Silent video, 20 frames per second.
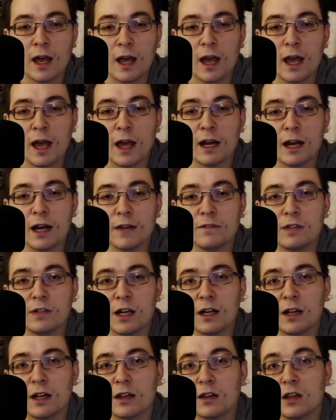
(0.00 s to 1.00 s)
And I've
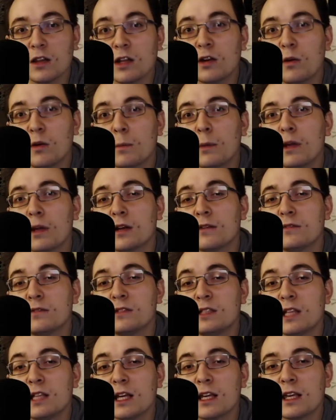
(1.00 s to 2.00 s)
done a little bit of
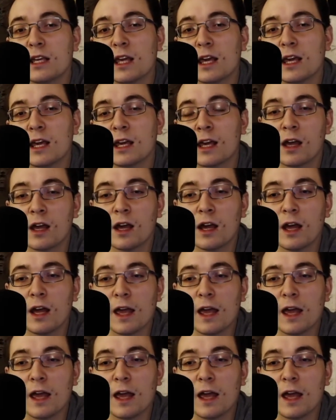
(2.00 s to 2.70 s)
digging